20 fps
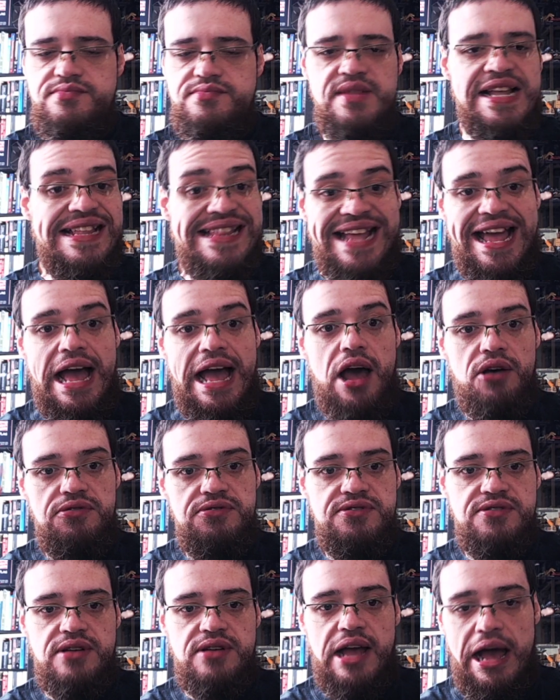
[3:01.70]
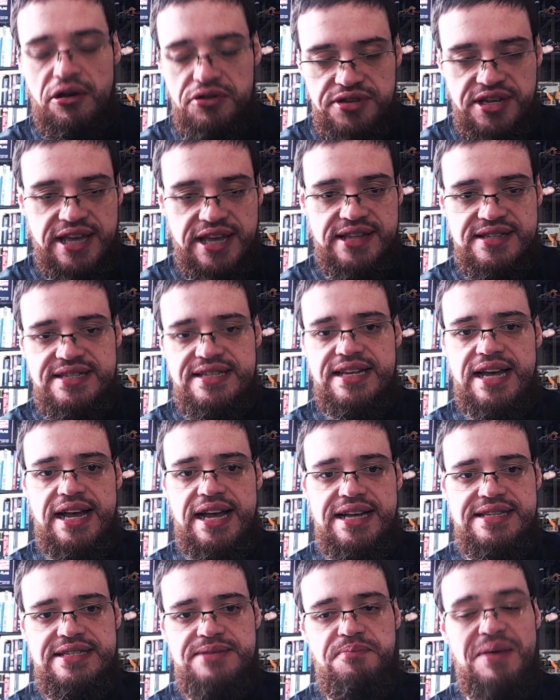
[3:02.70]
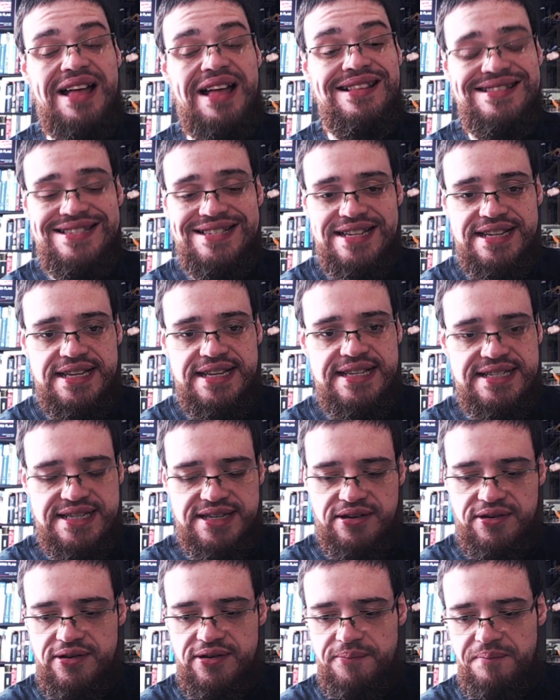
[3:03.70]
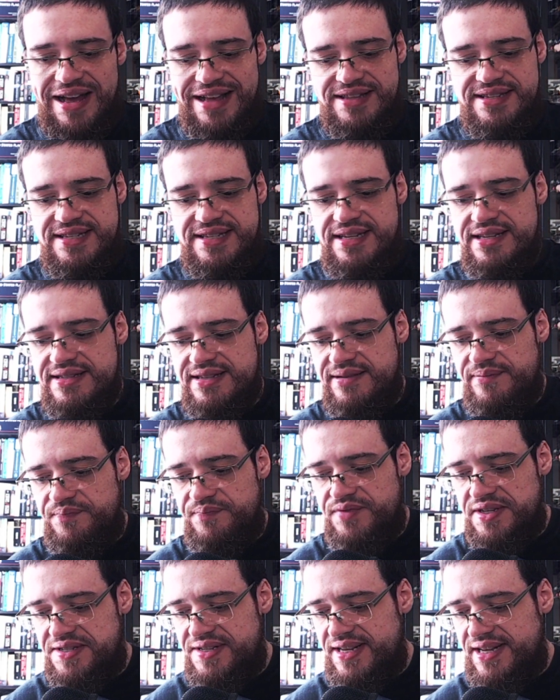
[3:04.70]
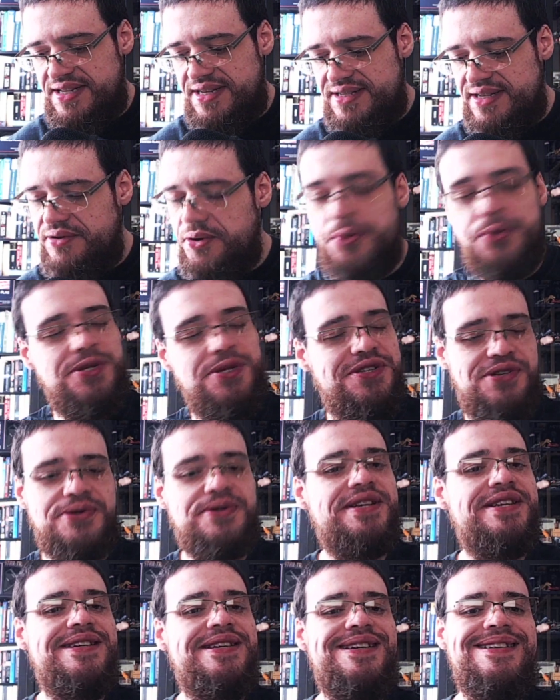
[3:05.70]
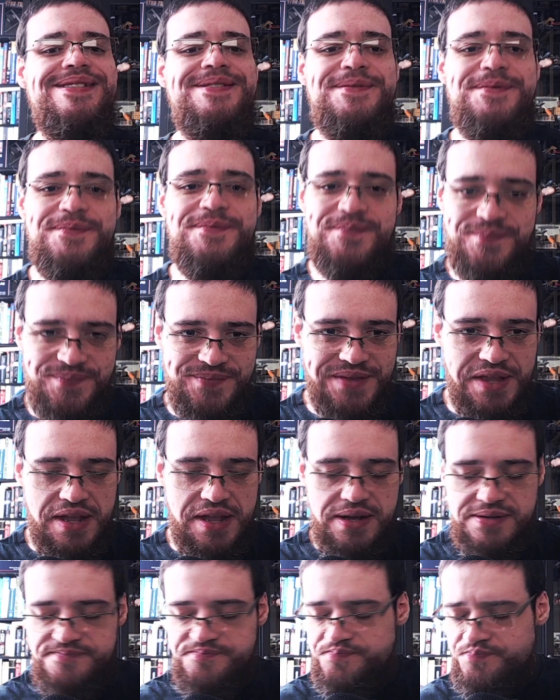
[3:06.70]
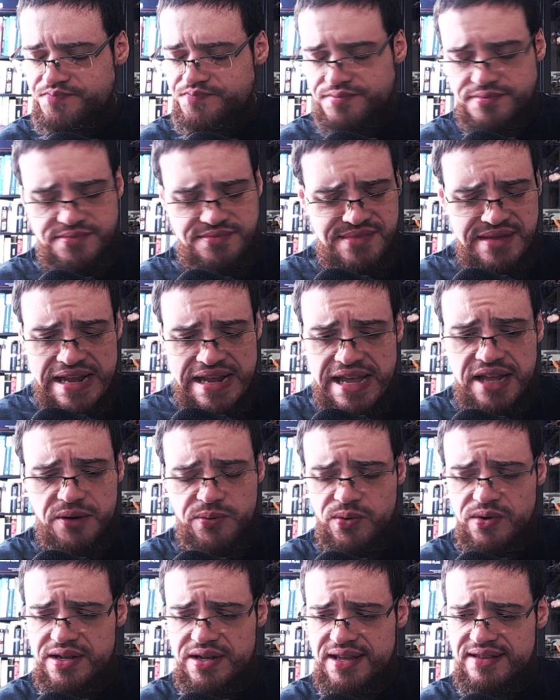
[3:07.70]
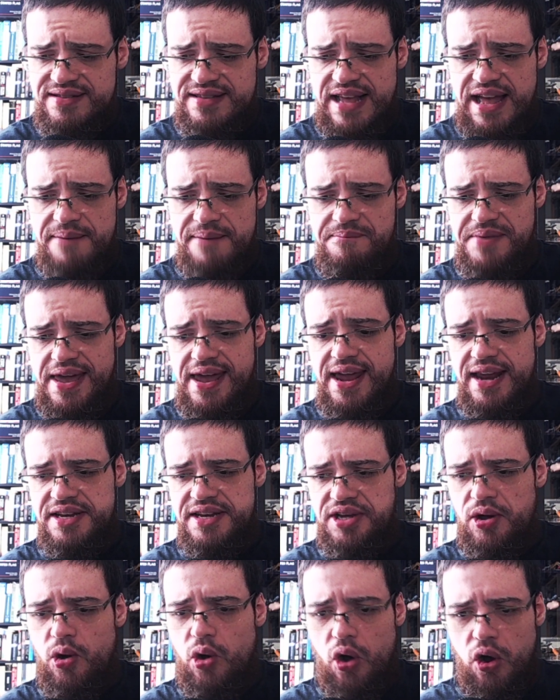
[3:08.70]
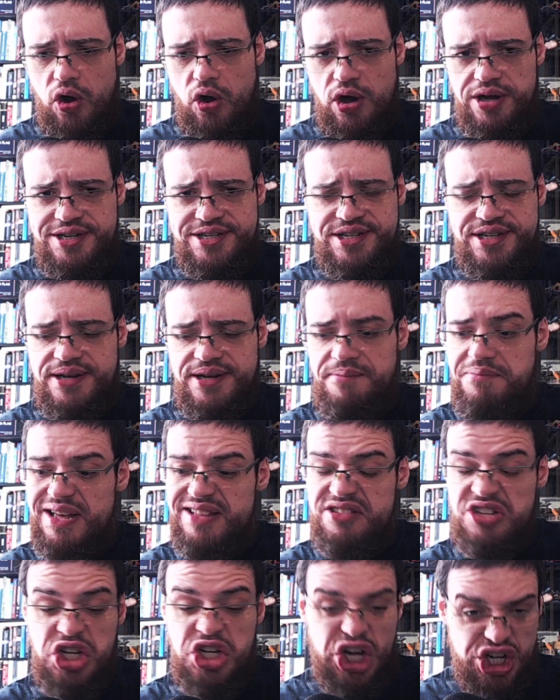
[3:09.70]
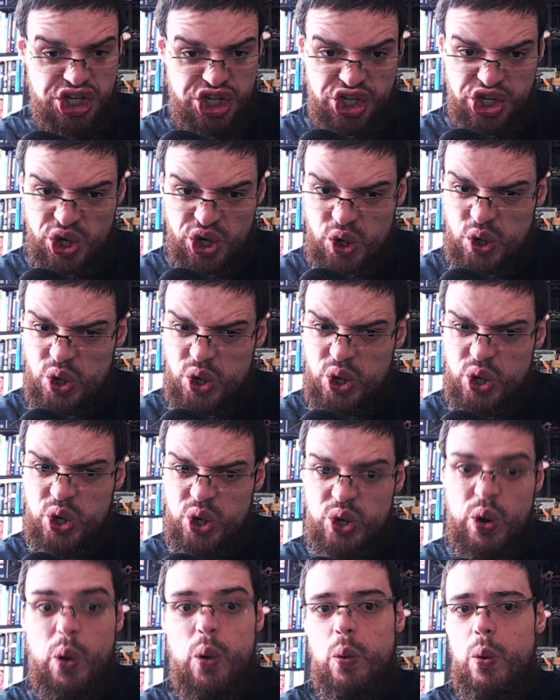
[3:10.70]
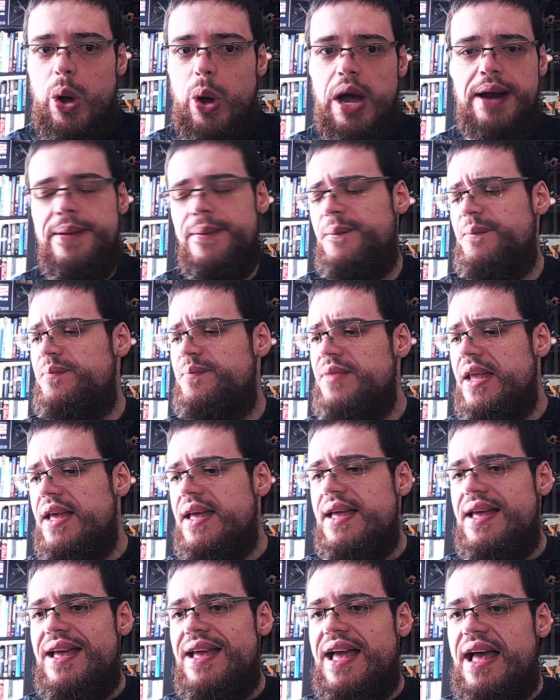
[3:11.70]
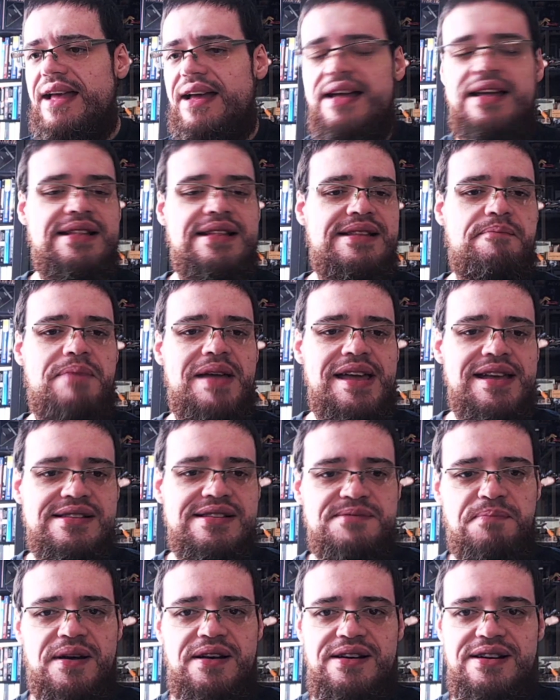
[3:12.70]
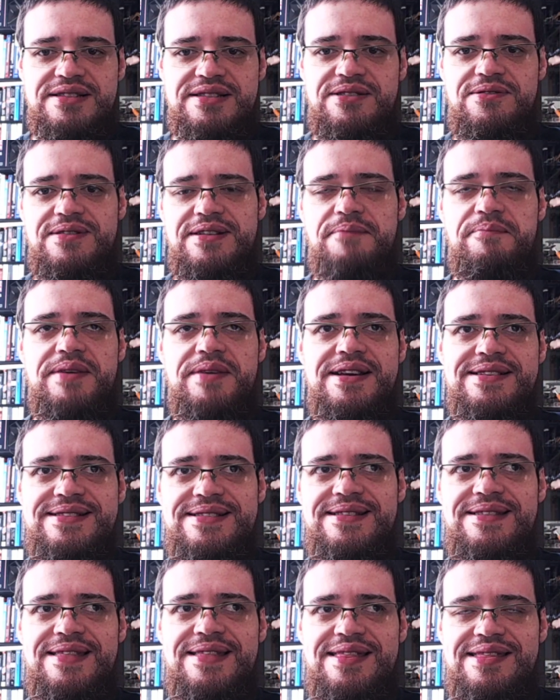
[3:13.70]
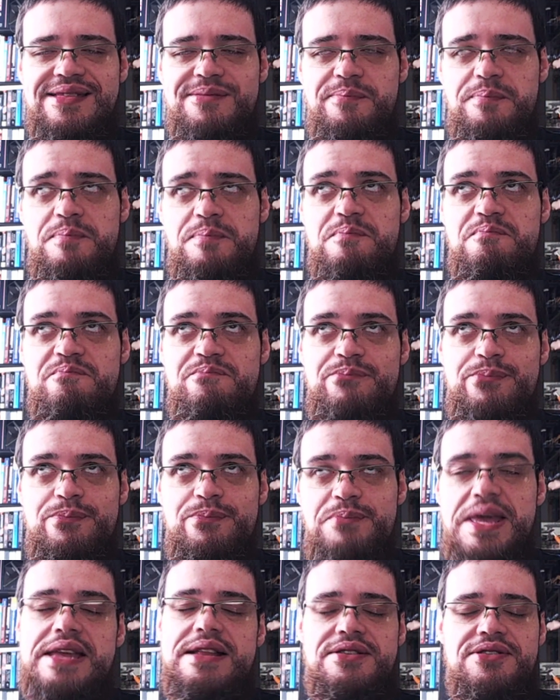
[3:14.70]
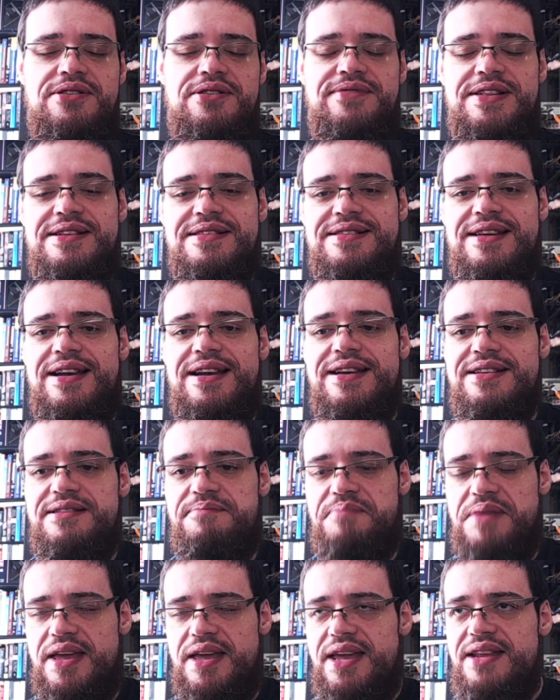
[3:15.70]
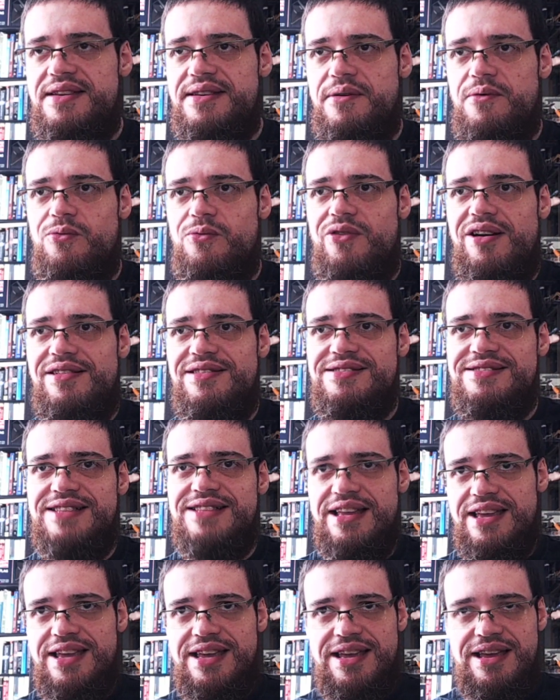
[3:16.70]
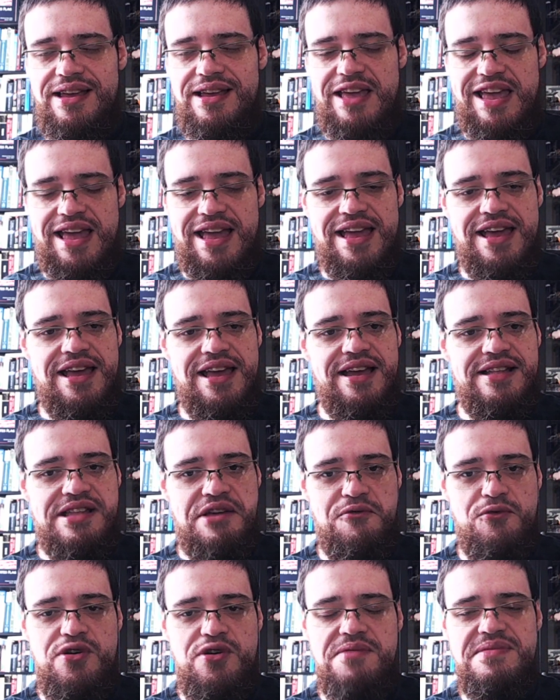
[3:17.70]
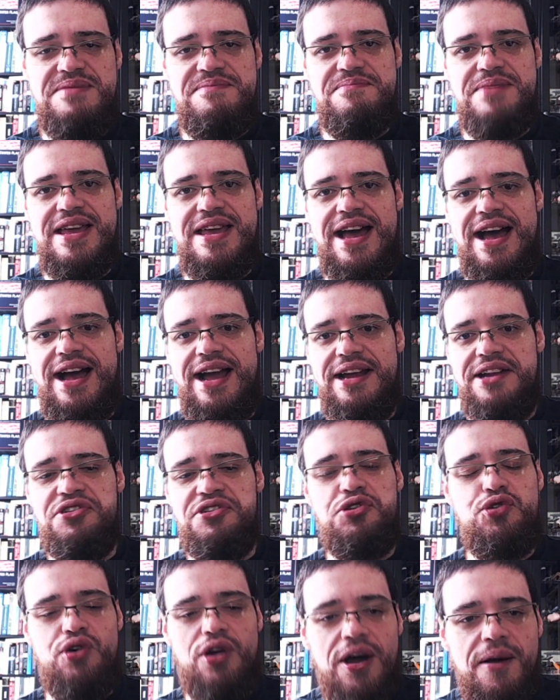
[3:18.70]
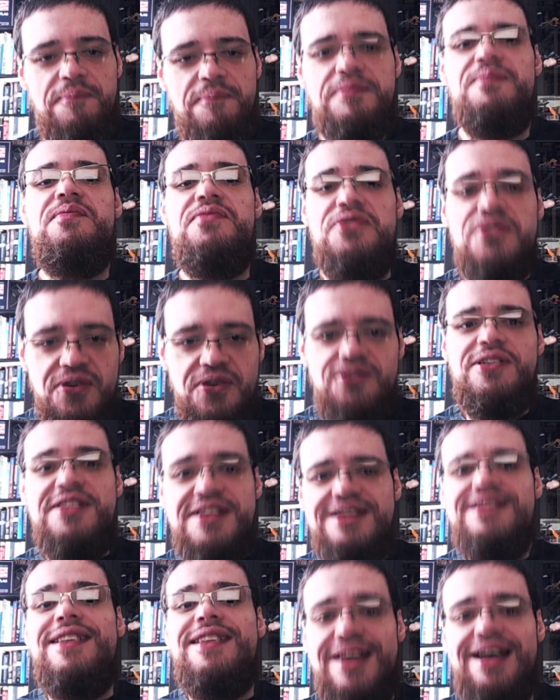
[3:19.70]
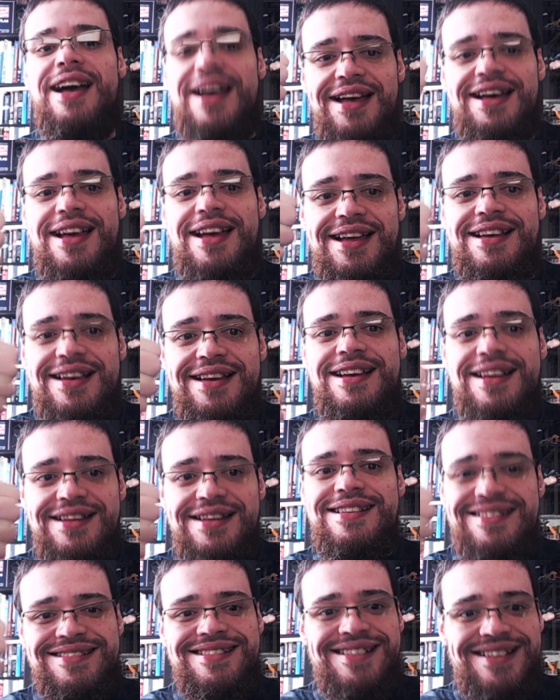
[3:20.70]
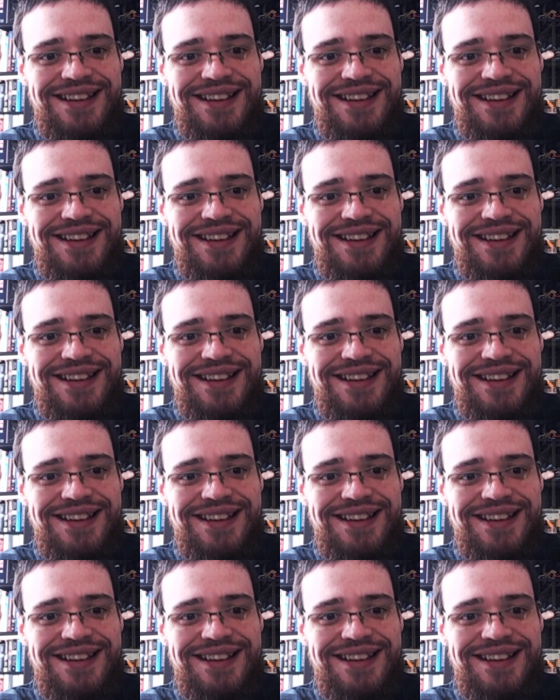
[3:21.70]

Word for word: the audience as pansies or patsies in this case. Oops, sorry. Hmm. It was a bit odd, but sure, go on. And uh, the best part or the best bit of the entire debate was the the woman behind Trump nodding and